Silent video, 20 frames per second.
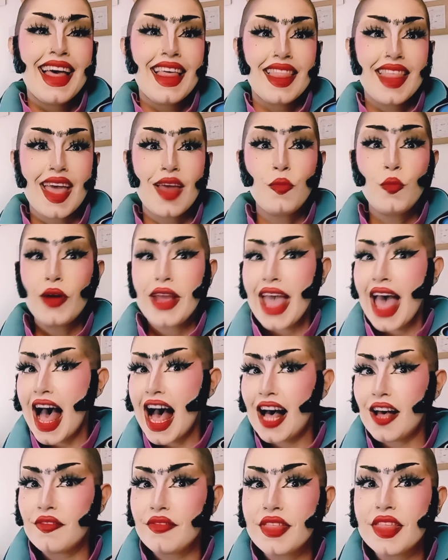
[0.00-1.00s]
Then we
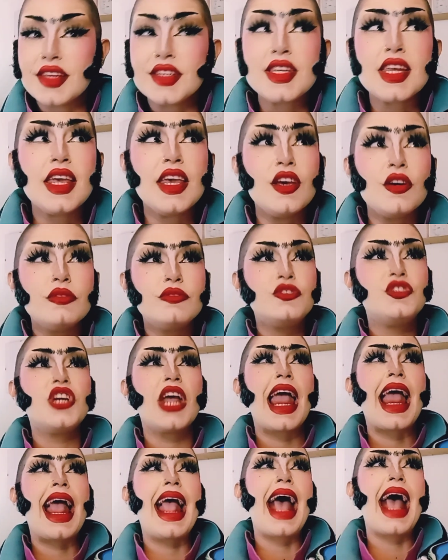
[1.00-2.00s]
have this huge
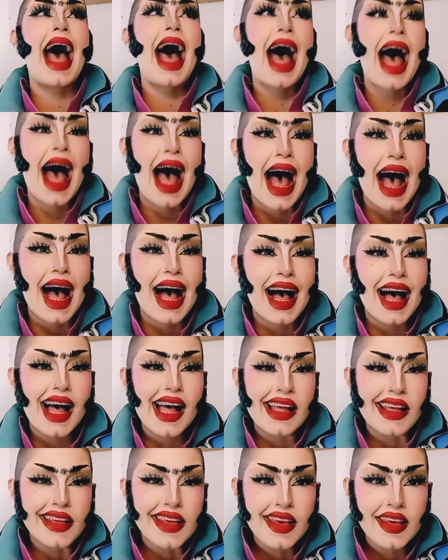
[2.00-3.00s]

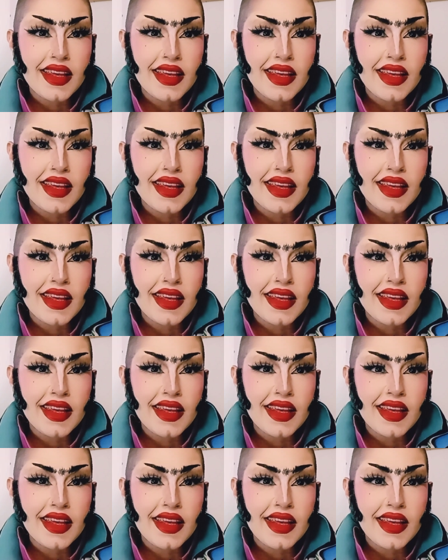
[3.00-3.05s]
gag.